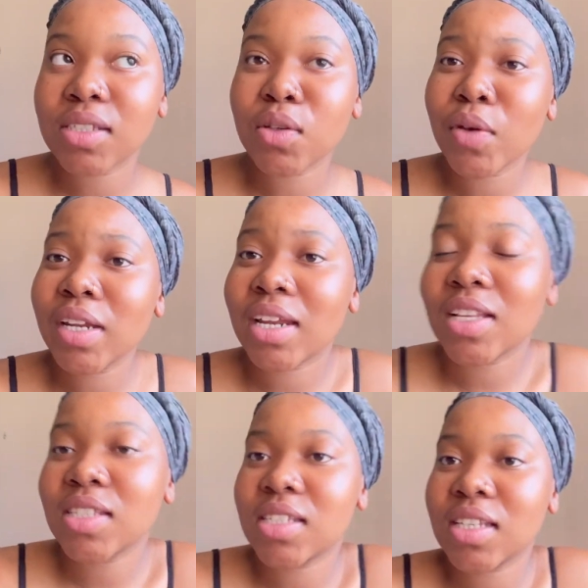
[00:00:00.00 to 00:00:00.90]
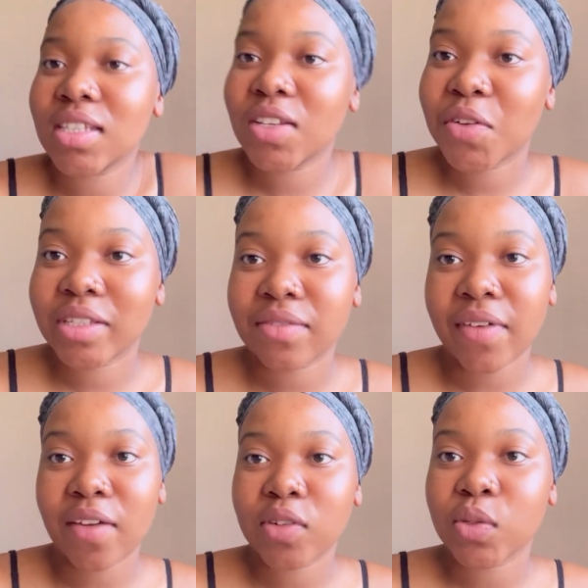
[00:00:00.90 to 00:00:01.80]
It's a really nice series, if
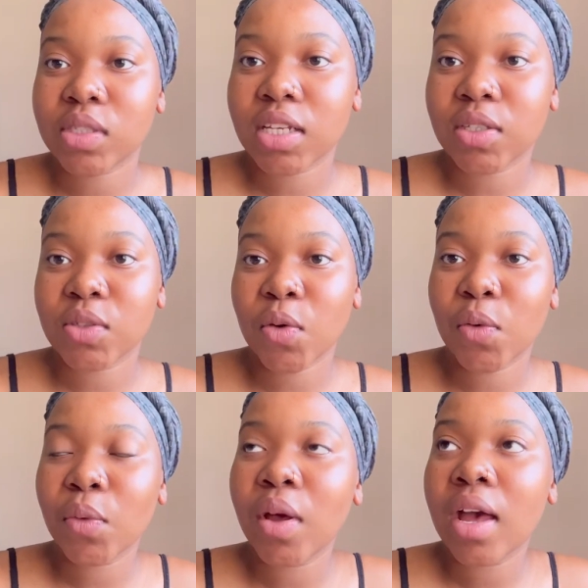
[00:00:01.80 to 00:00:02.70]
I have to say so.